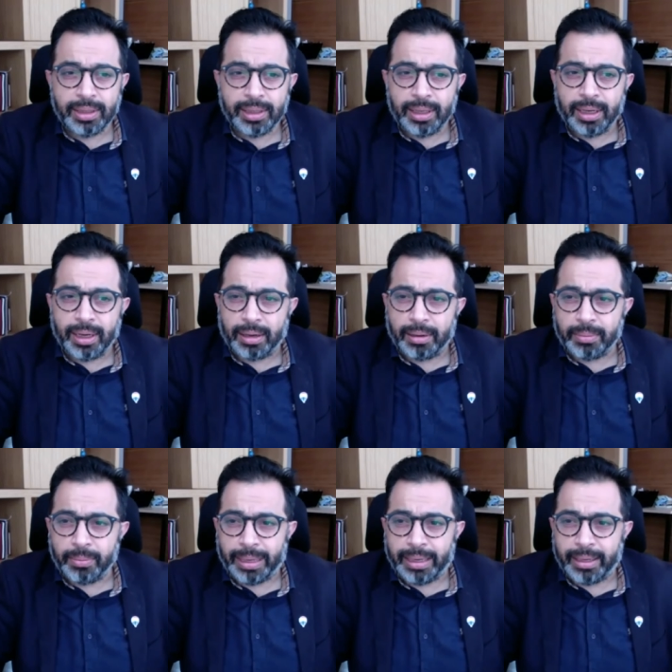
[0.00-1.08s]
Uh,
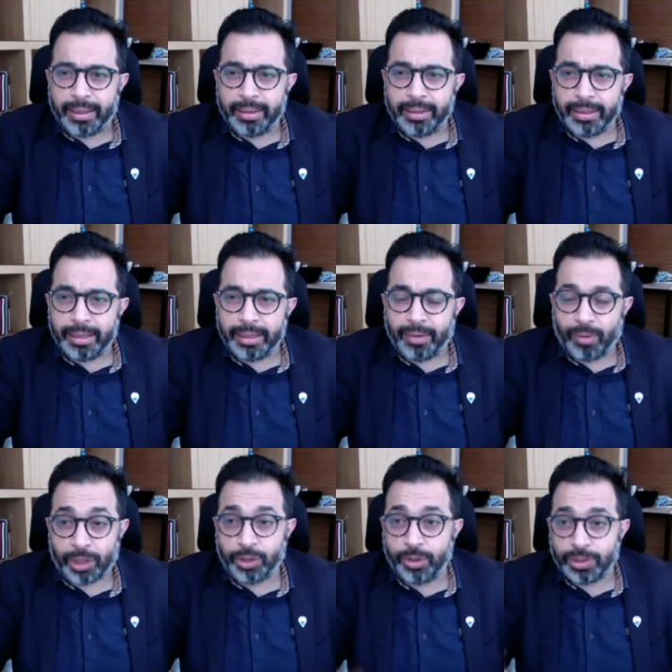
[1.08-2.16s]
when they
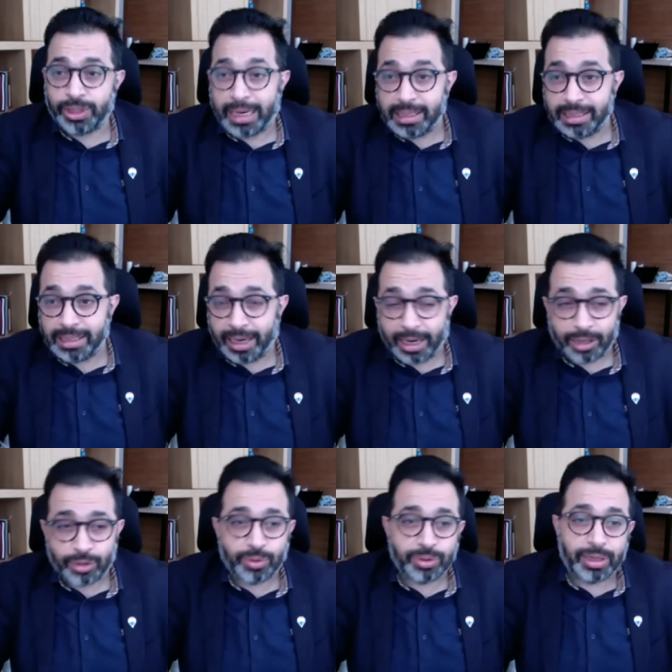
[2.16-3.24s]
actually was challenging Kirana
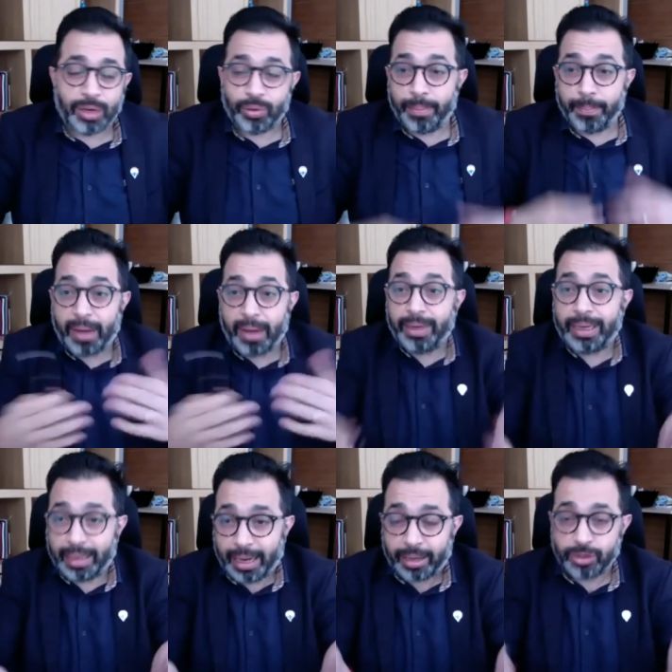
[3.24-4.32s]
stores. Now they're empowering
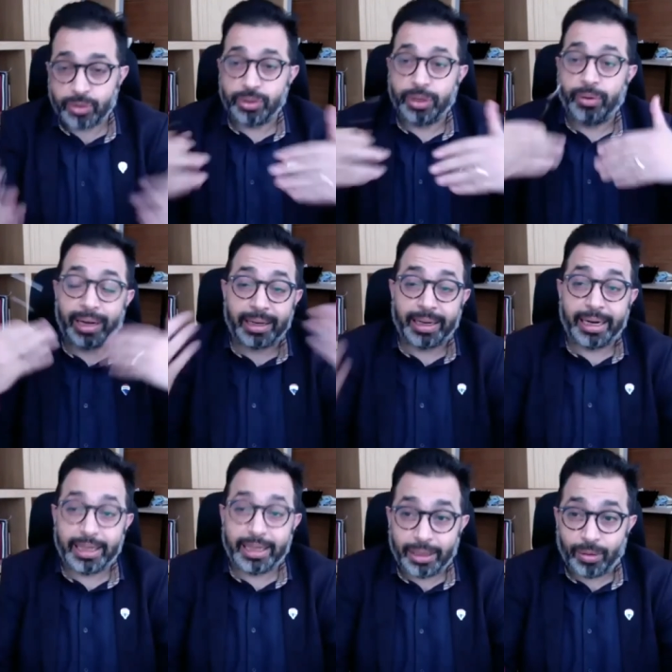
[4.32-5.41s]
Kirana stores. They were rather
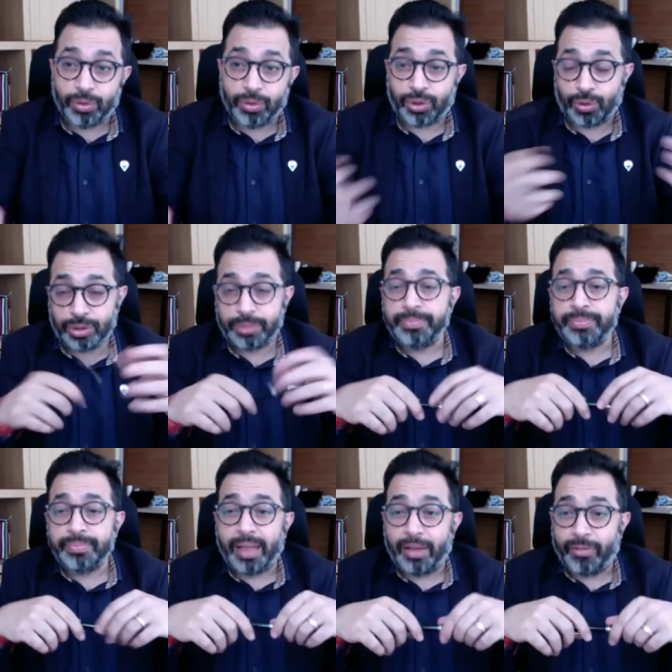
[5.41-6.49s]
creating their own stores
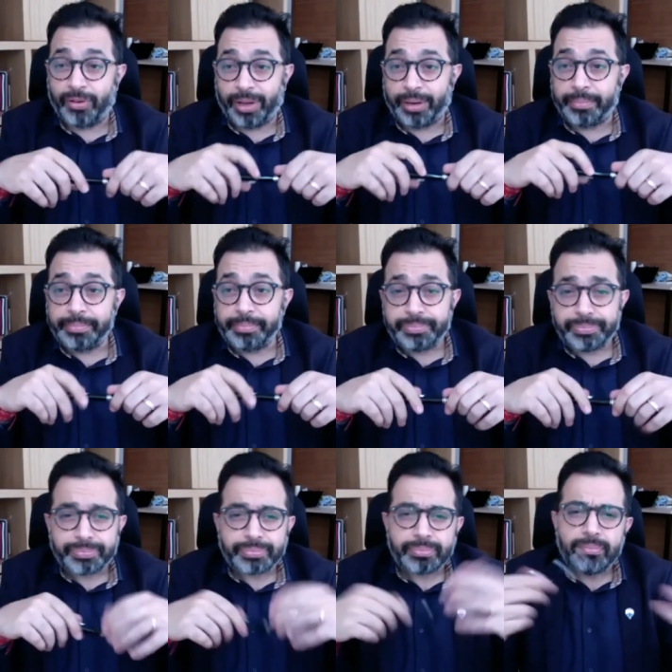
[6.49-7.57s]
everywhere.
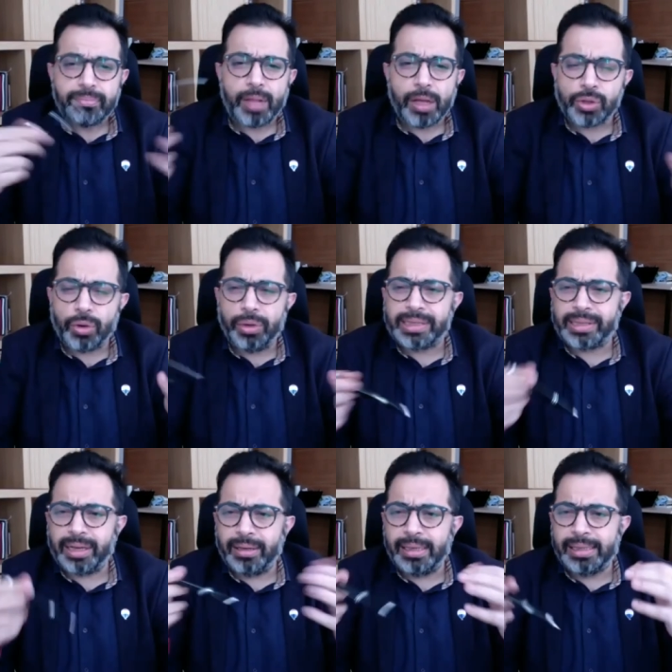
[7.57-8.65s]
So it's
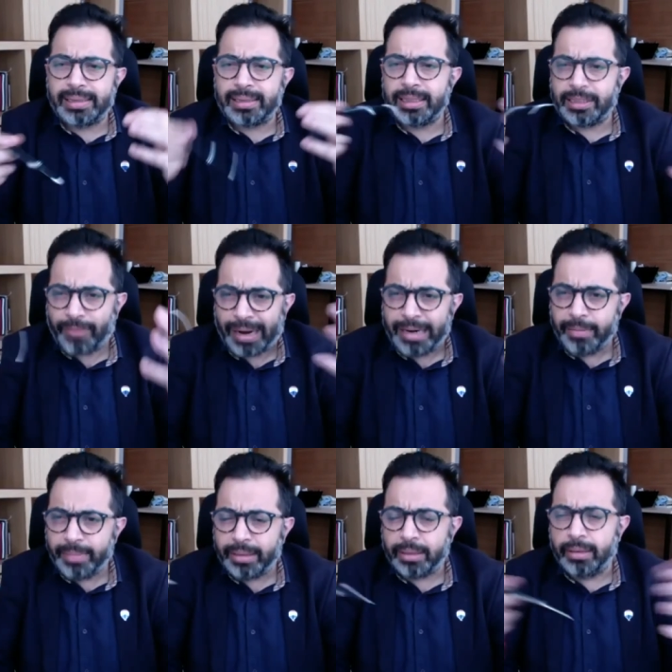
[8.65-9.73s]
a it's it's a
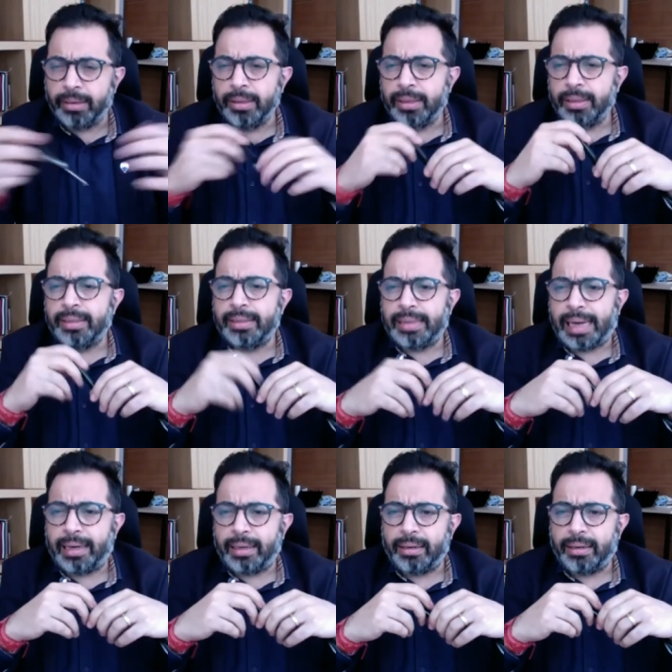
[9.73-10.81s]
fundamental
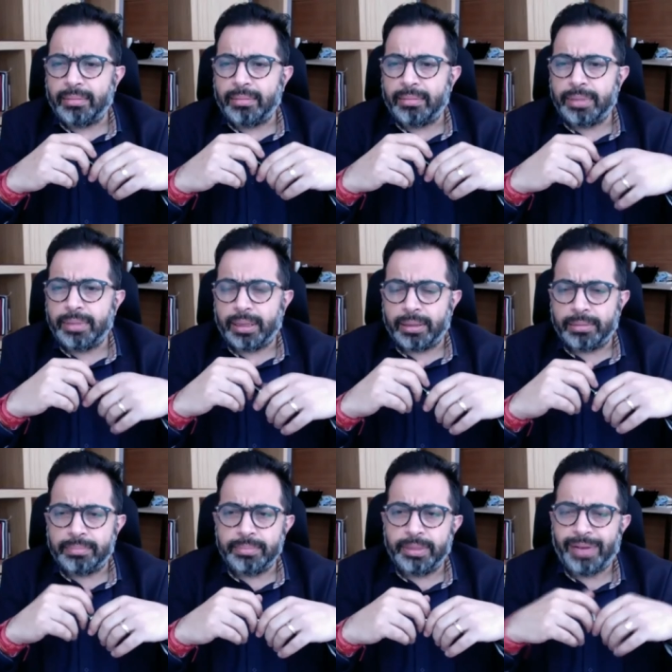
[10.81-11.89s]
that uh, uh,
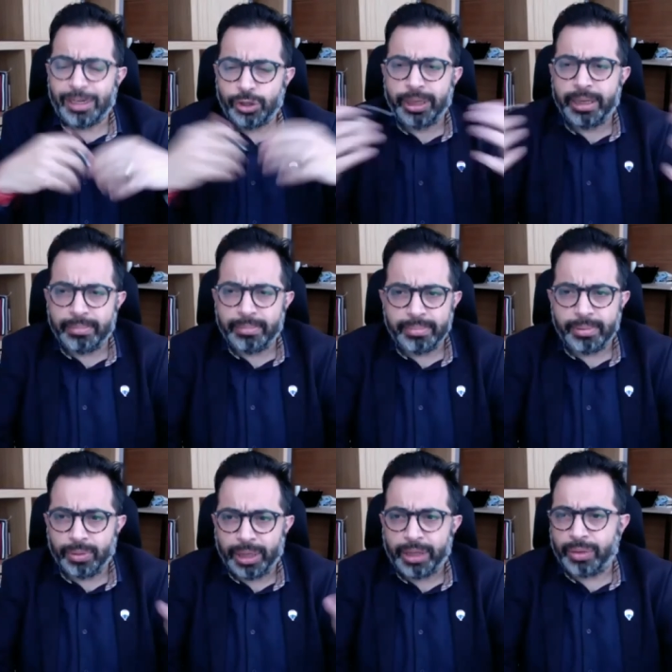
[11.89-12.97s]
eventually you
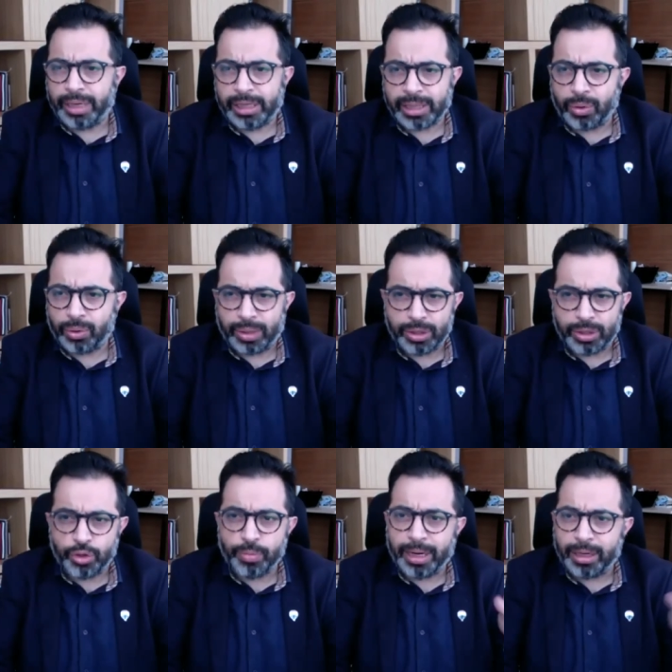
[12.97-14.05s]
need to reach out to
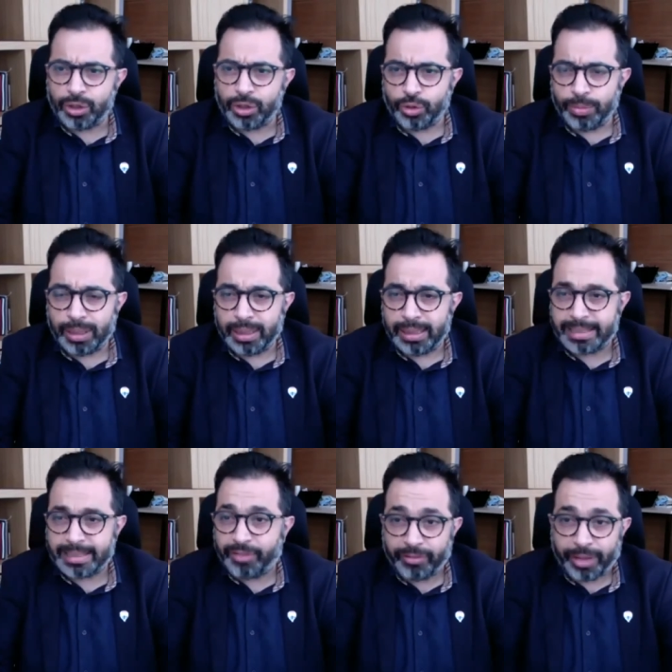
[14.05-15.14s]
consumer, and consumer is
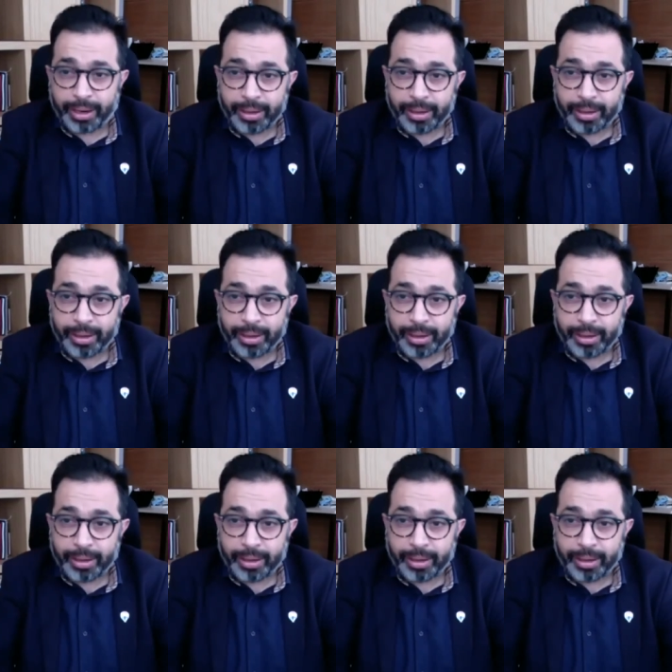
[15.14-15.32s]
everywhere,